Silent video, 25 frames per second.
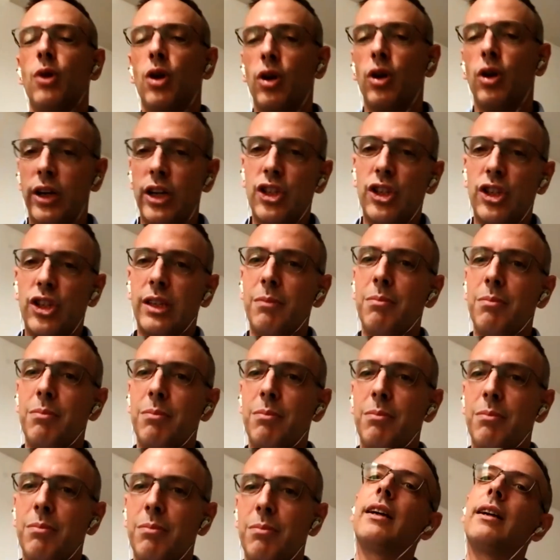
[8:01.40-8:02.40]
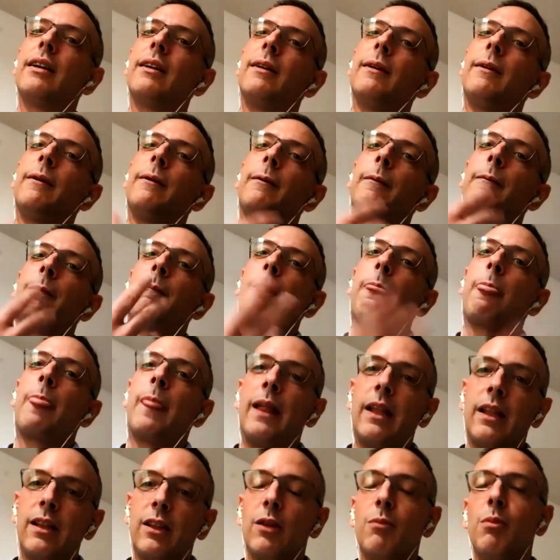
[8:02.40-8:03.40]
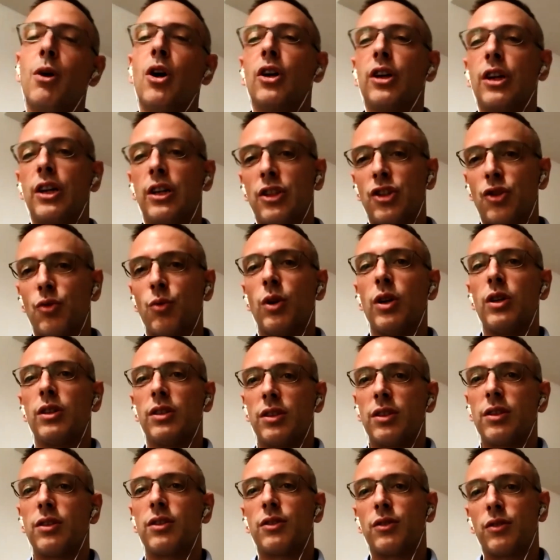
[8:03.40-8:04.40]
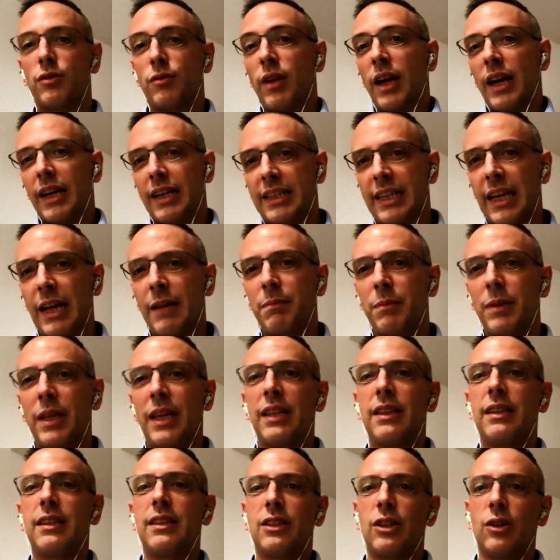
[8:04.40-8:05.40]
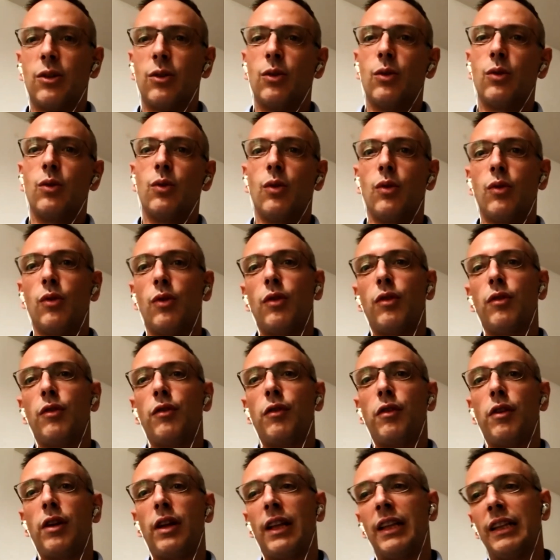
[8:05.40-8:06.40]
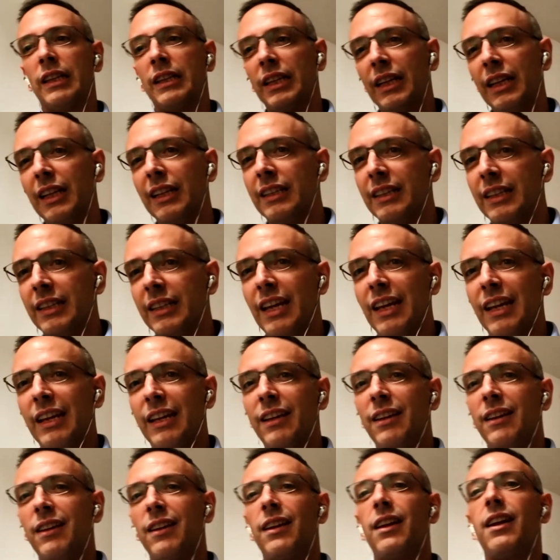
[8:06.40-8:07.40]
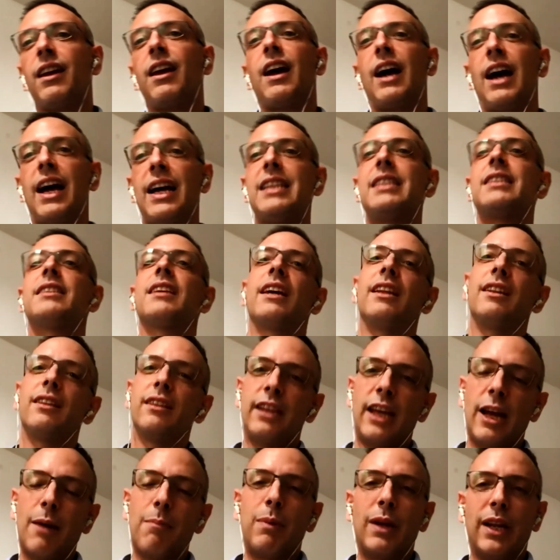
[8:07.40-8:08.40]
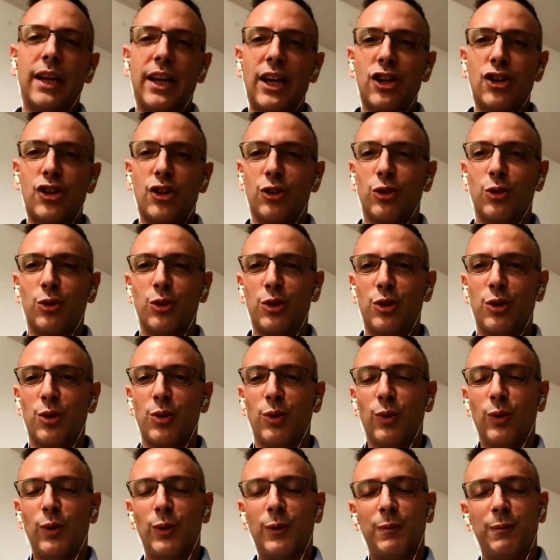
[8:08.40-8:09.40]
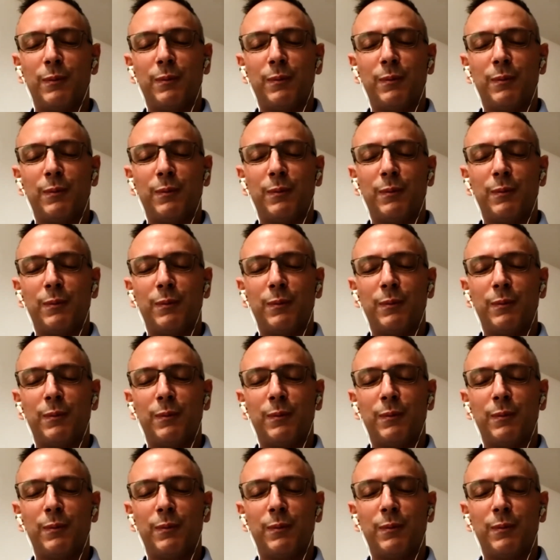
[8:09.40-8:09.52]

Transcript: a mortgage at the bank. The mortgage was accepted. So until the day I sent the application to the school.